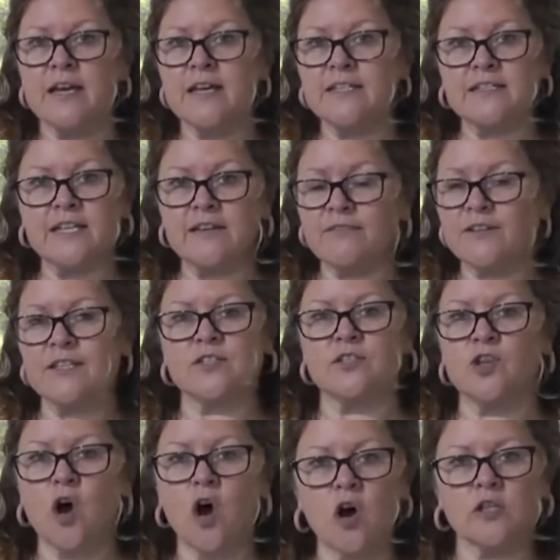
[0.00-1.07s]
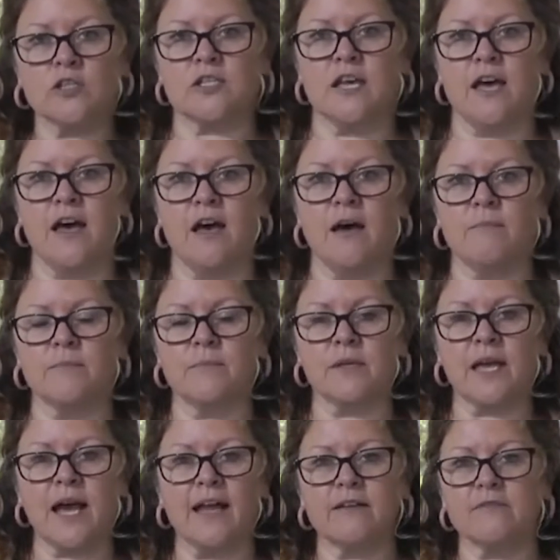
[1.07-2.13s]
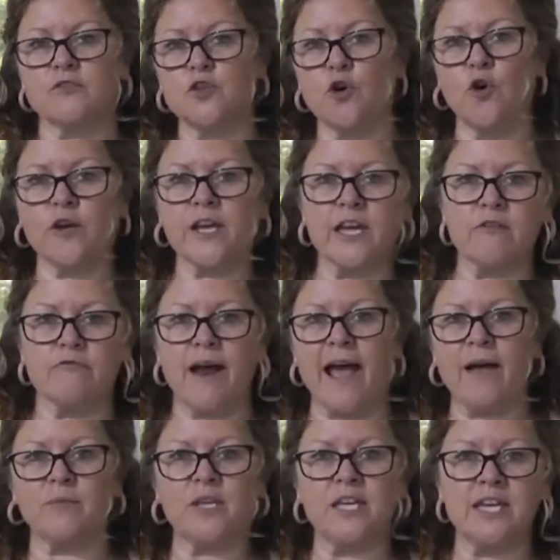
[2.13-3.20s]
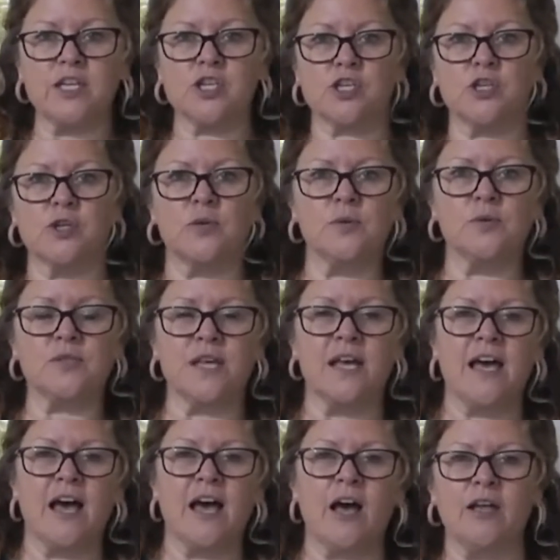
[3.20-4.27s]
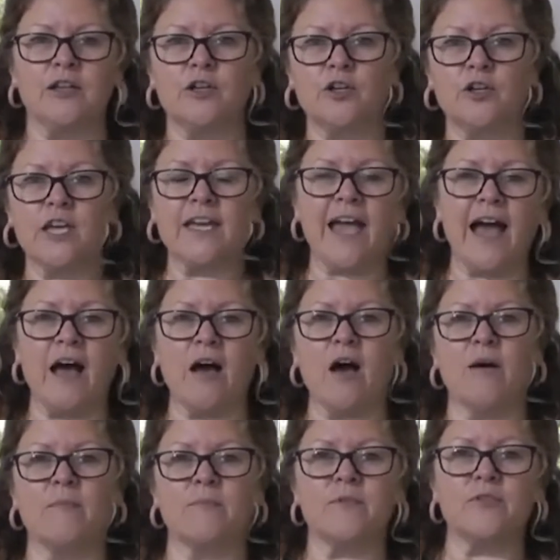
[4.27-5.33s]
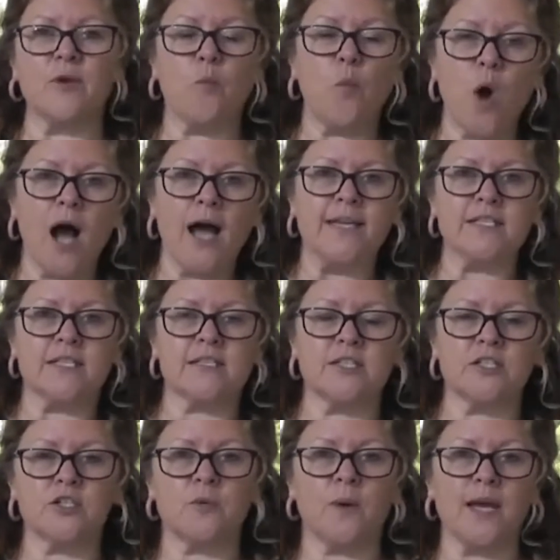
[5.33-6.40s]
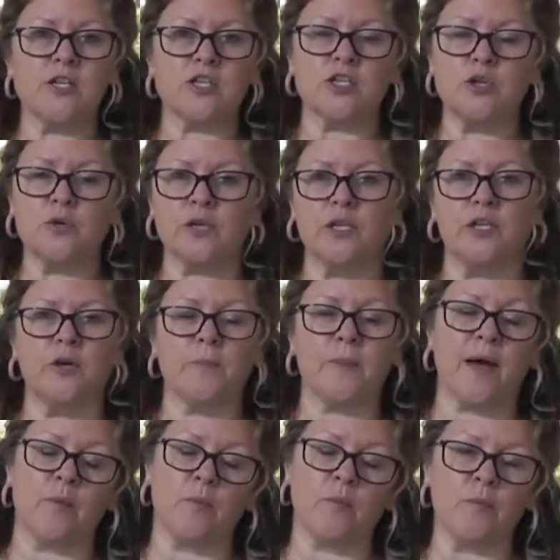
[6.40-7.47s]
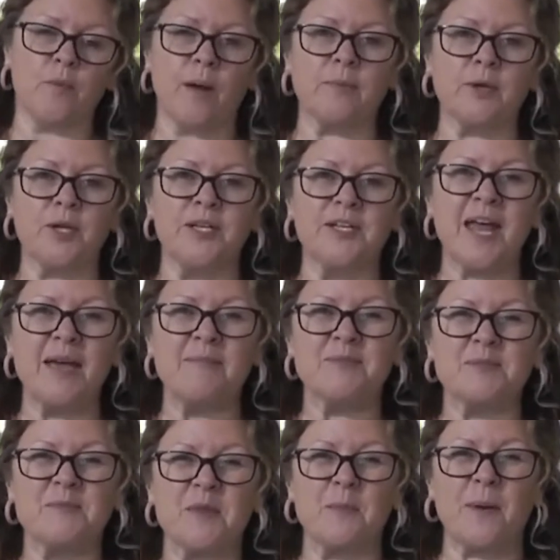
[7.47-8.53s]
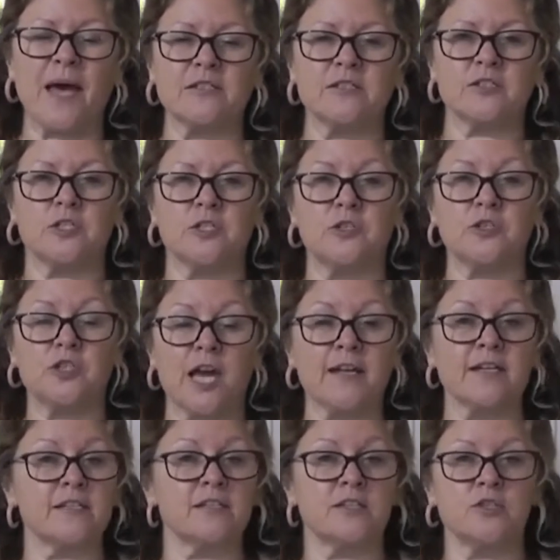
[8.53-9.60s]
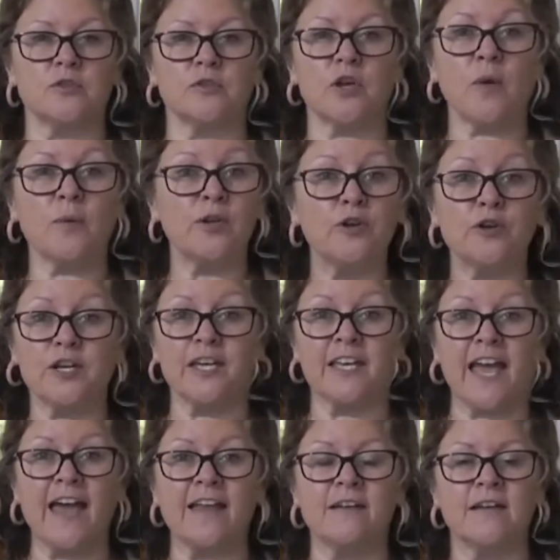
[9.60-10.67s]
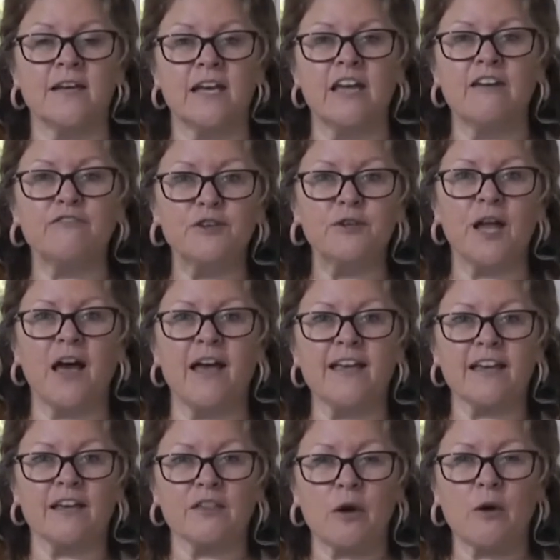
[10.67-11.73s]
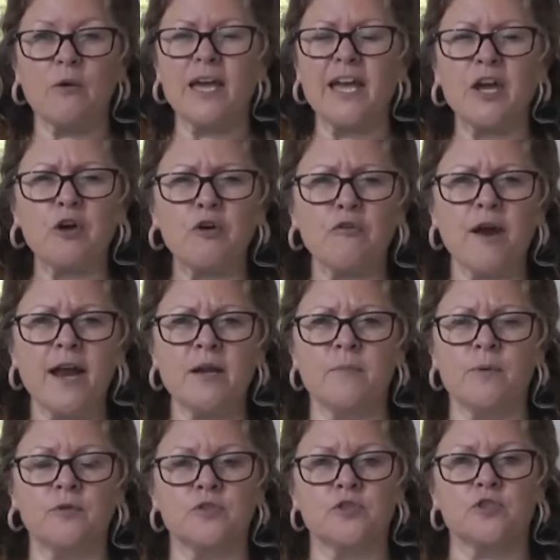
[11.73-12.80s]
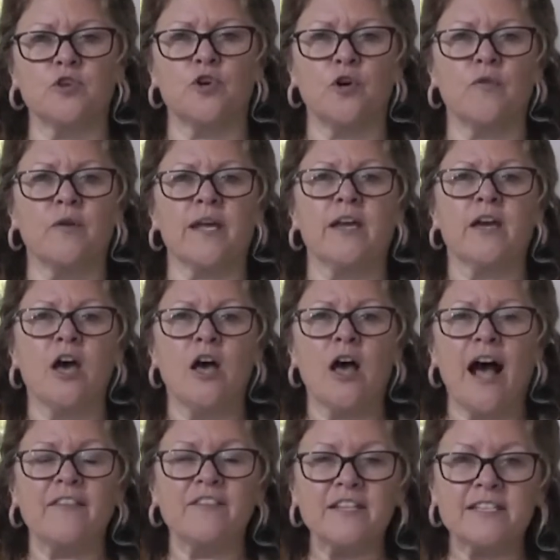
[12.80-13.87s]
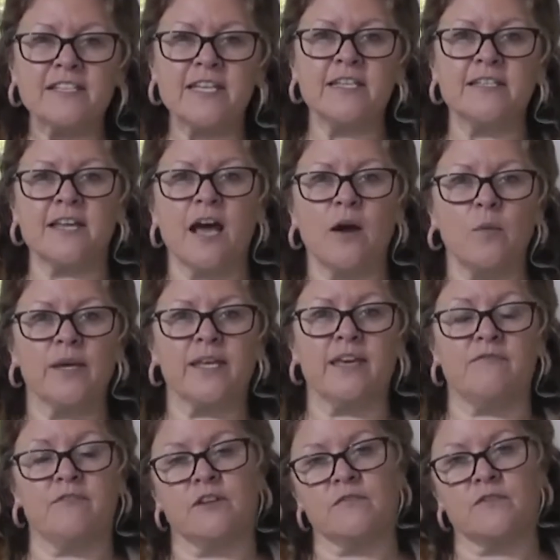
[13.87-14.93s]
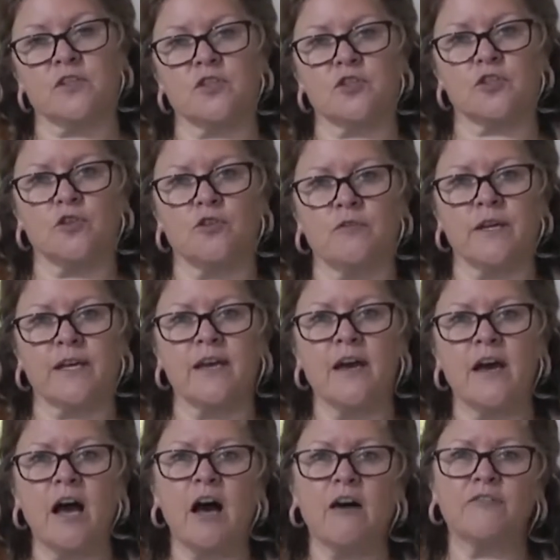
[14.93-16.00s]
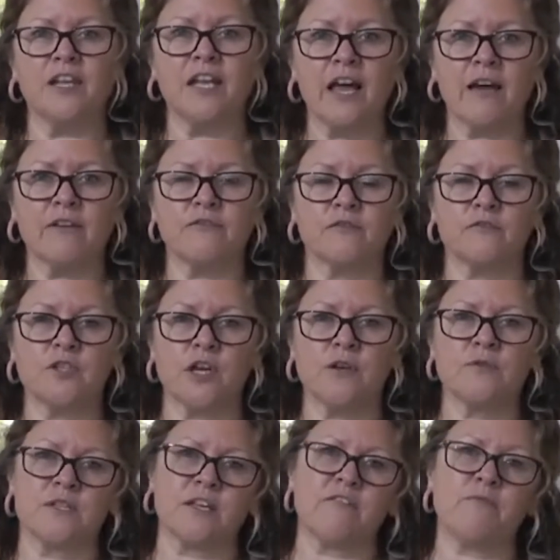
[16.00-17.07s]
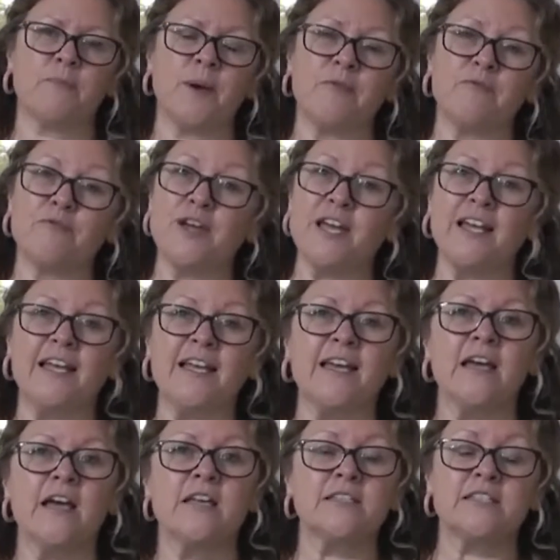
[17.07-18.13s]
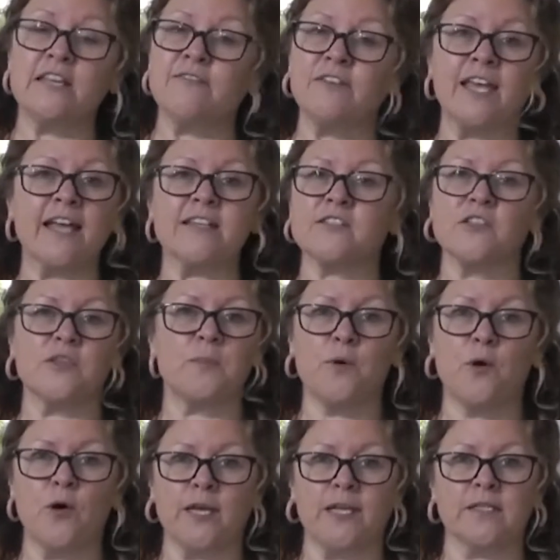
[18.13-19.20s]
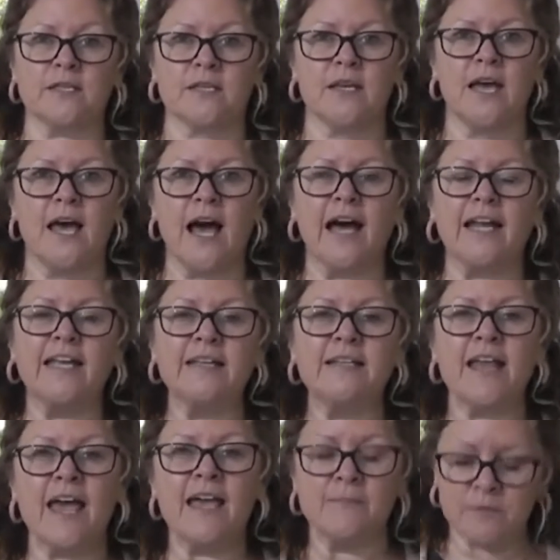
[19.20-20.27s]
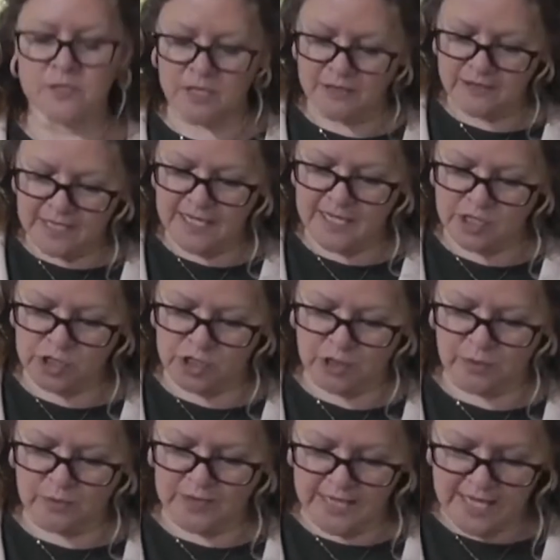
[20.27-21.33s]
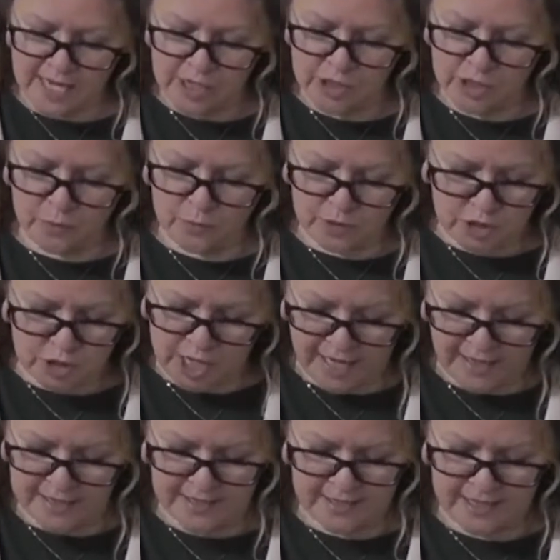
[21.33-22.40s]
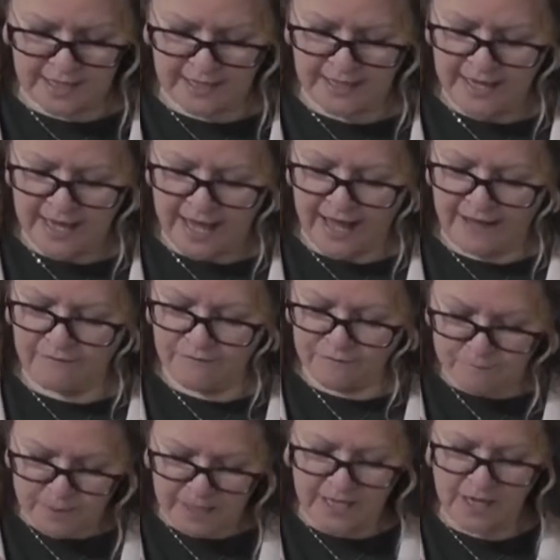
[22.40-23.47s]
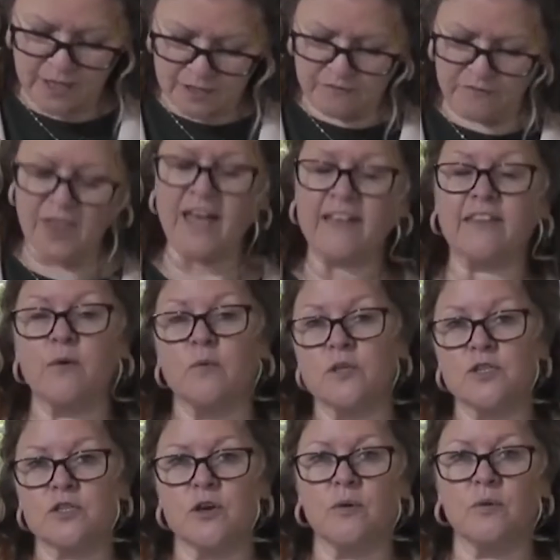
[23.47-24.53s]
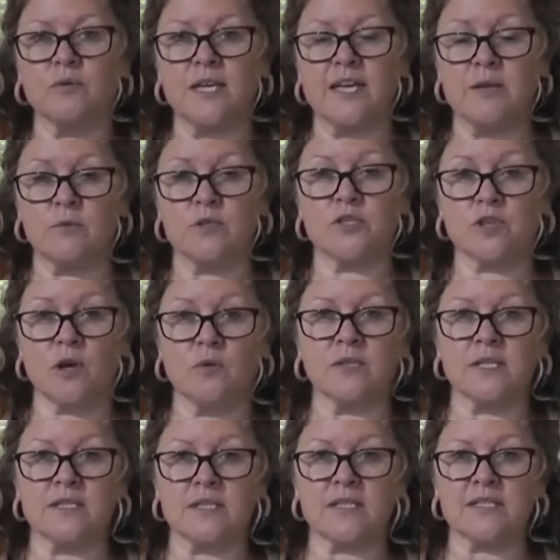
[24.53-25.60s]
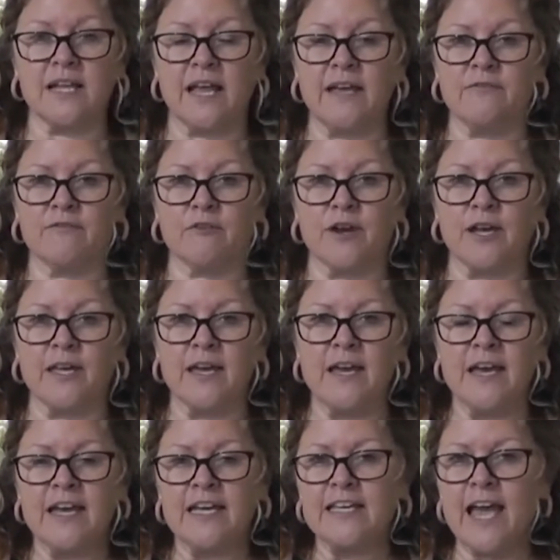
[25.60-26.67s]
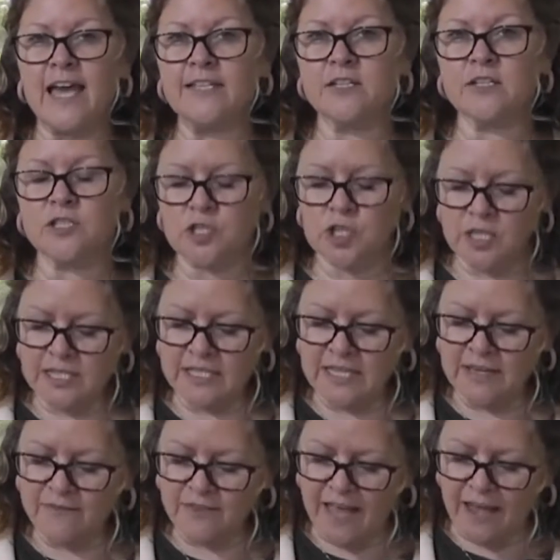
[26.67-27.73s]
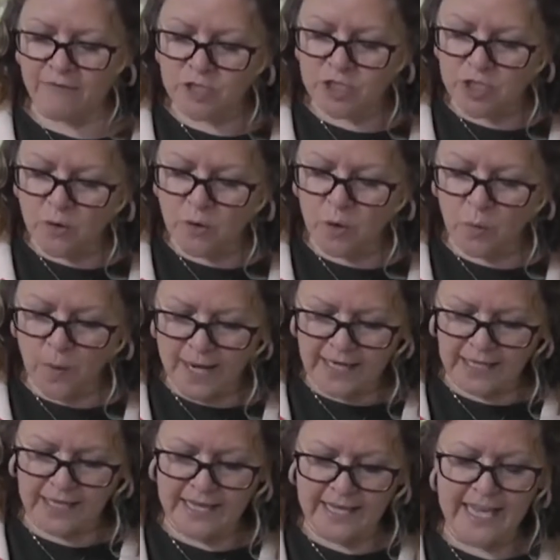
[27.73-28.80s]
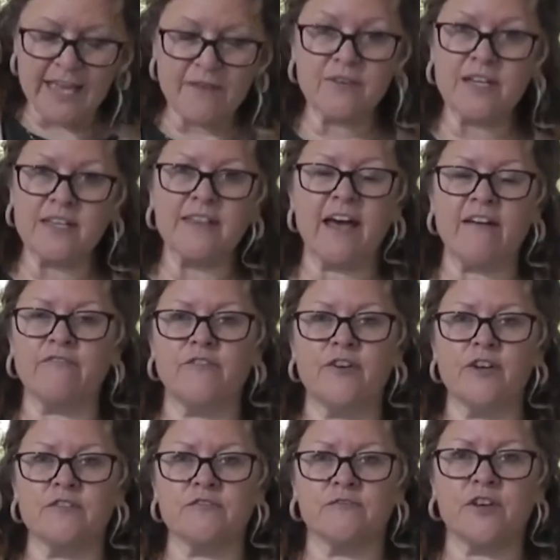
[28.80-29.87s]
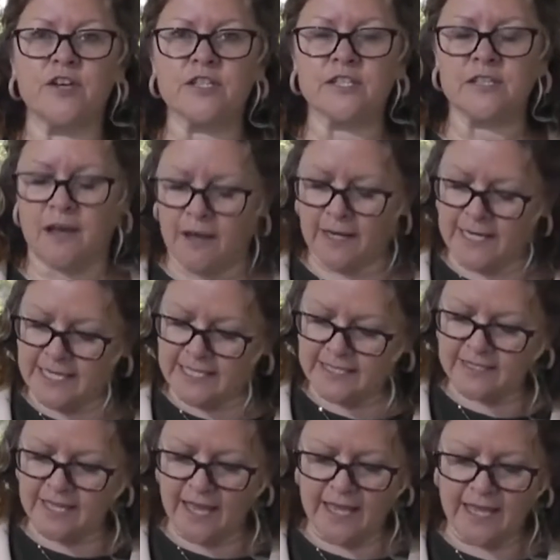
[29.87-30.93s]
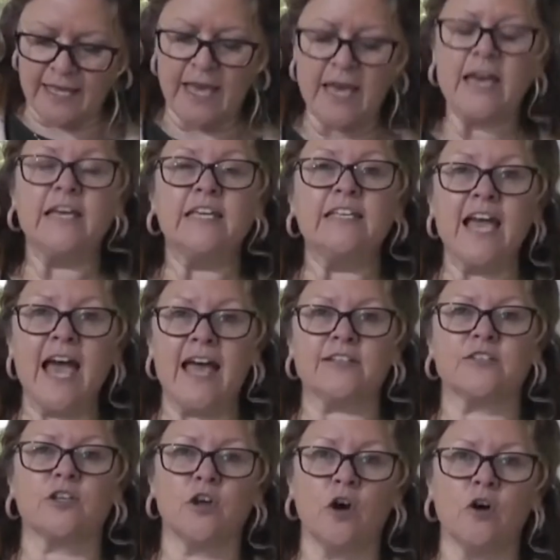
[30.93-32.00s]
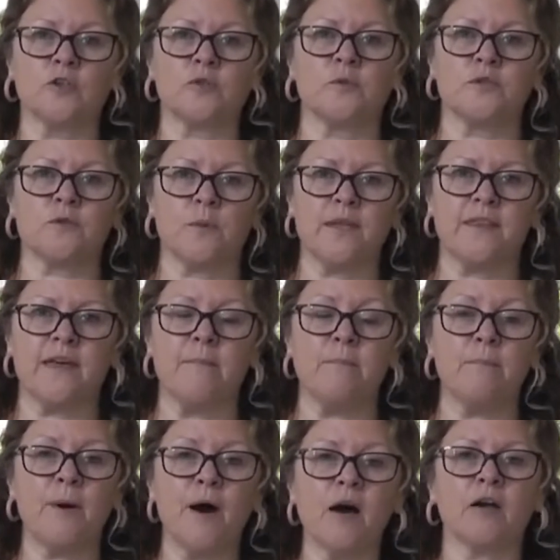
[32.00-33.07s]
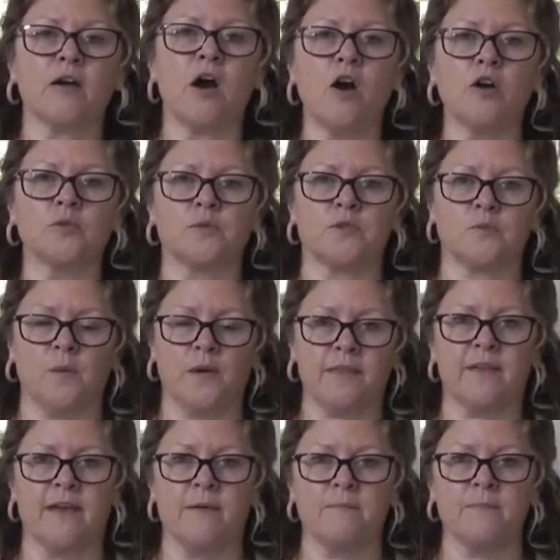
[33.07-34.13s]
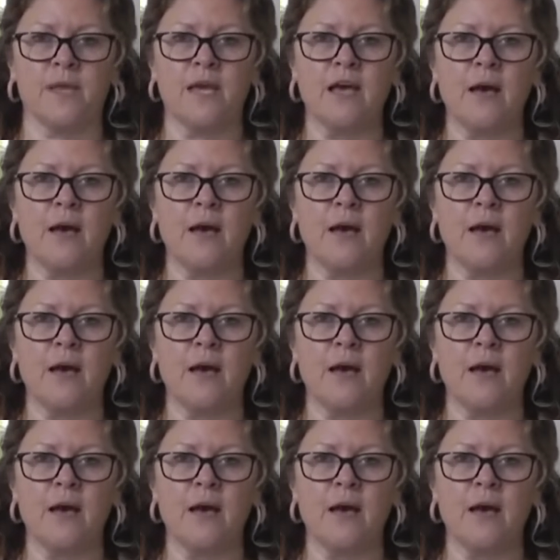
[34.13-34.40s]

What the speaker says: Stephen is not kind of talking around the issues, looking at the wider situation. You can look back. I'm going to name some of the passages in Genesis. You can go and look again, if you like, at the incredible story and the detail we're given of the story of the life of Joseph. But really, Stephen gets to the point and he names the issue. The issue was jealousy, and because of that, he was sold into slavery. Yet he doesn't just leave it there. And so quickly, even in that first verse 9, he's saying, yet God was with him. But God was with him.